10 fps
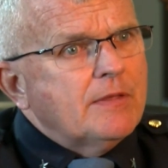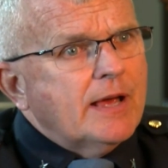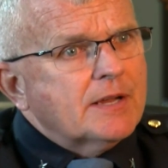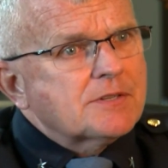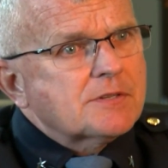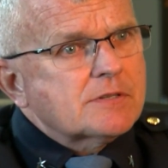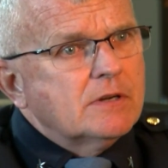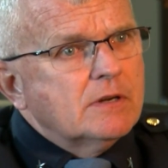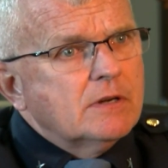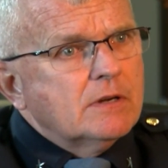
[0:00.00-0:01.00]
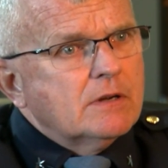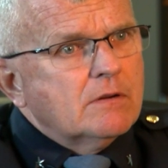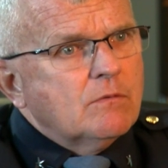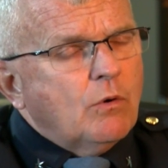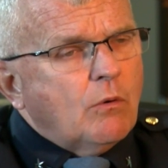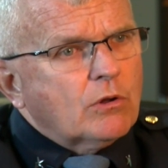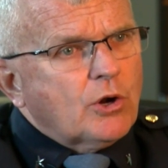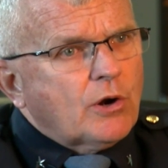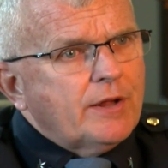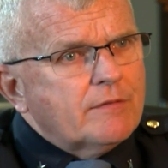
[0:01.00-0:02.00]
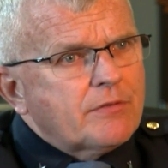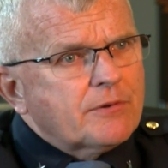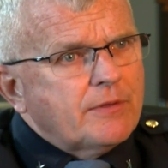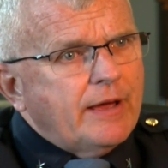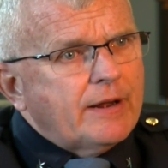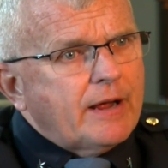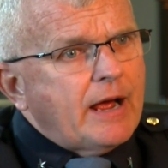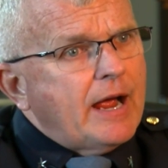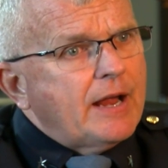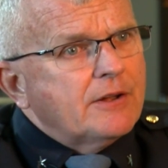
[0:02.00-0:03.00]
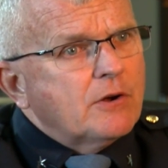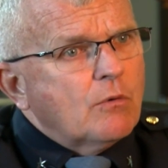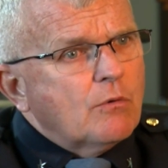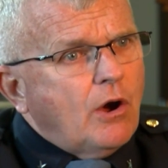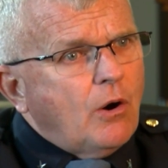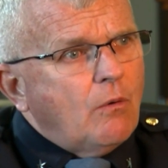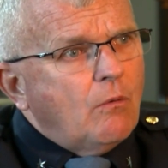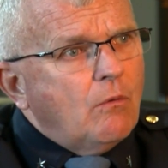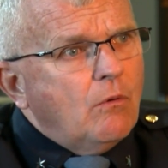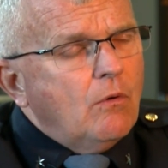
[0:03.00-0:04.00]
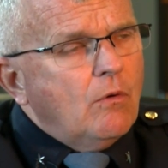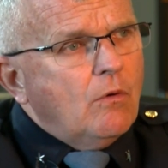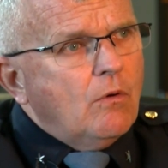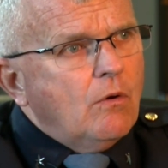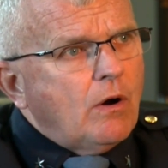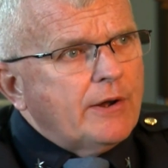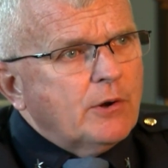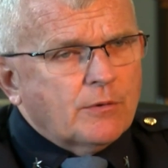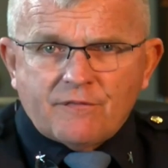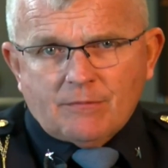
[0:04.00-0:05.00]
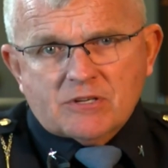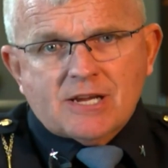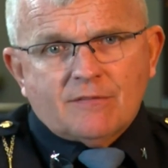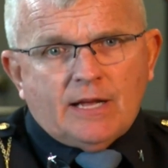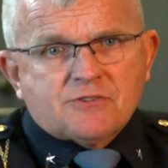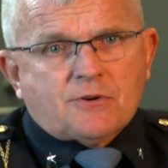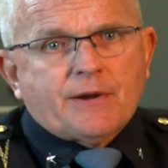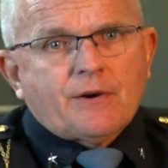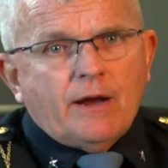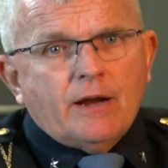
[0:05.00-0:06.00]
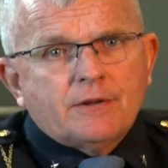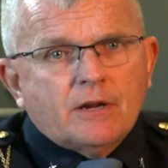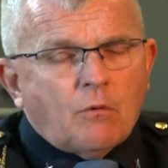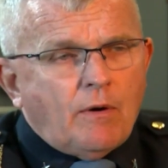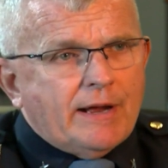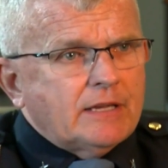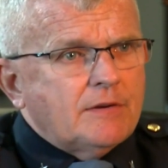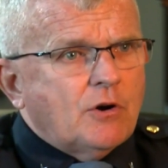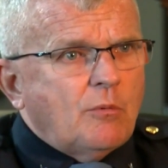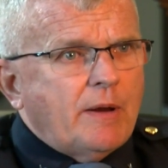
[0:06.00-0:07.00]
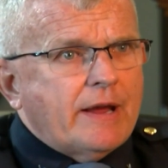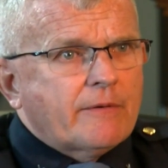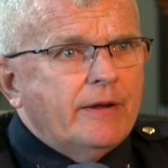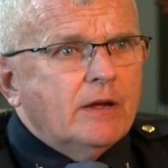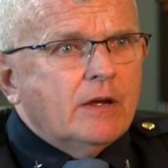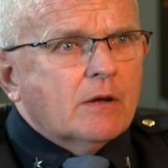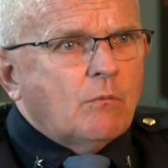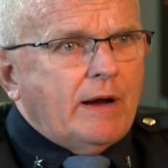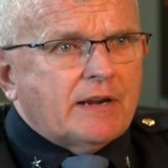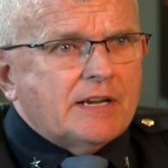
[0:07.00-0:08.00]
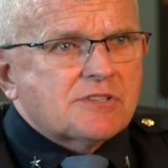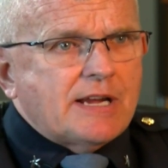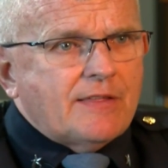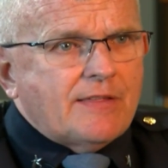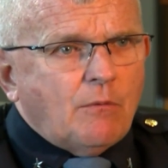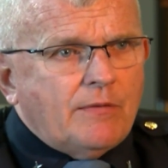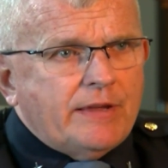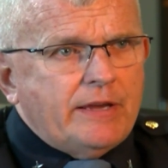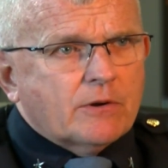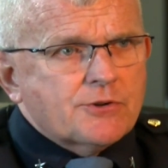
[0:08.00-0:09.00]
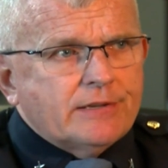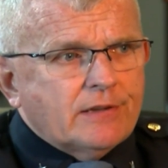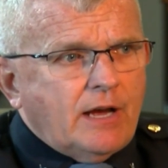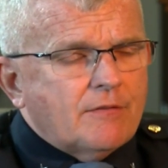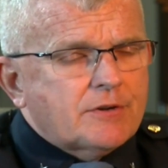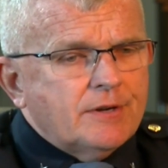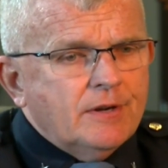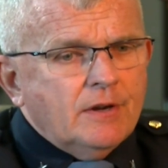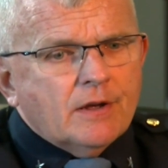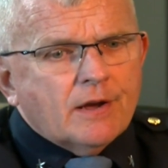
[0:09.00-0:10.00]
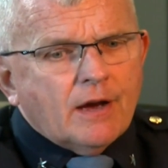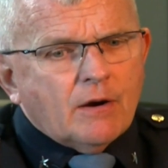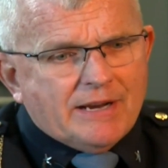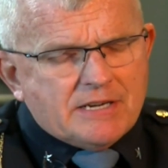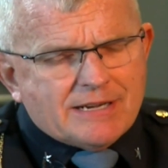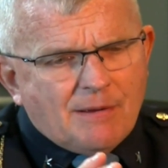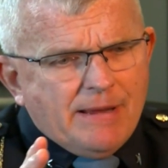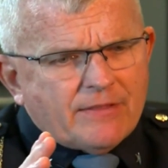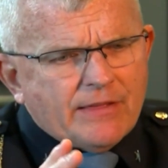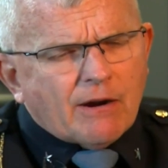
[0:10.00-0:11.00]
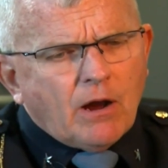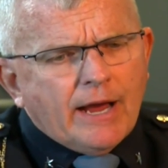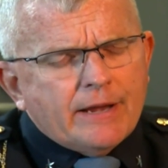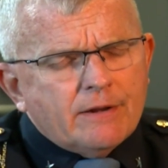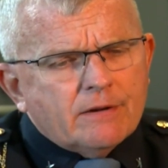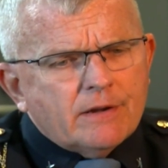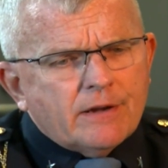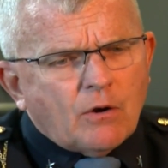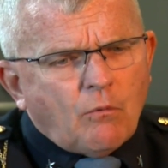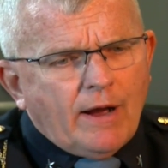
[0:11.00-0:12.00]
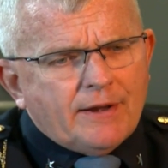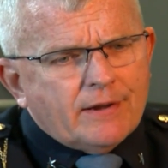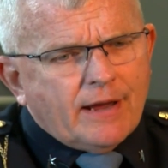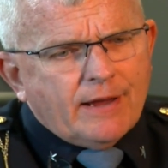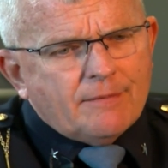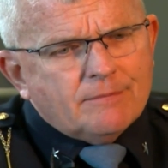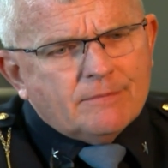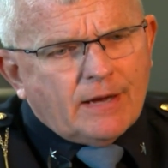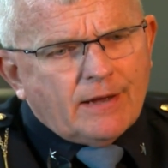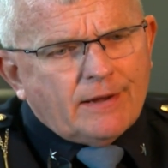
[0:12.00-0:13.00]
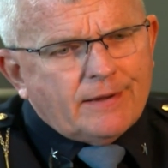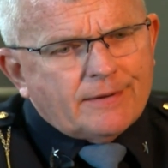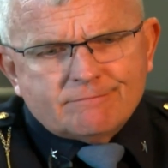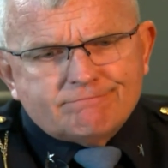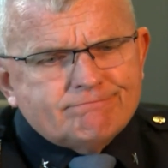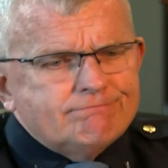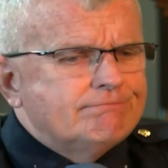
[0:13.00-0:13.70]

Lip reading: Maybe that's what we're learning through that. I don't know. I know the families have lots of regret. Why did I leave home angry? Why did I say that when he or she left? Why didn't I make that right? Why didn't I